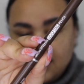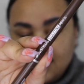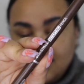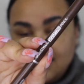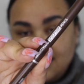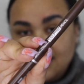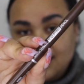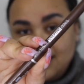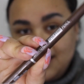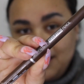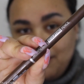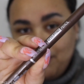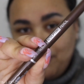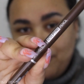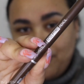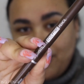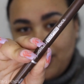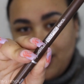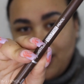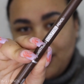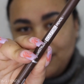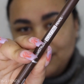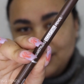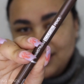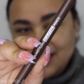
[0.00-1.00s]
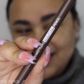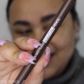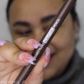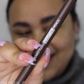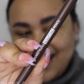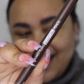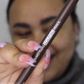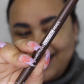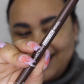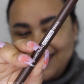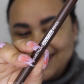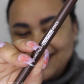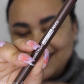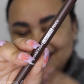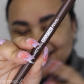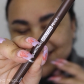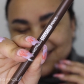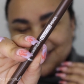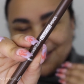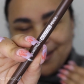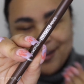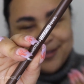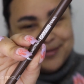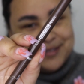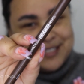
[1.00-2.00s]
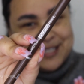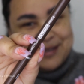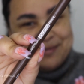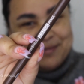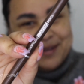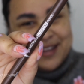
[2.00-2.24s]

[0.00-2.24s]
This is the Browstylers Sculpting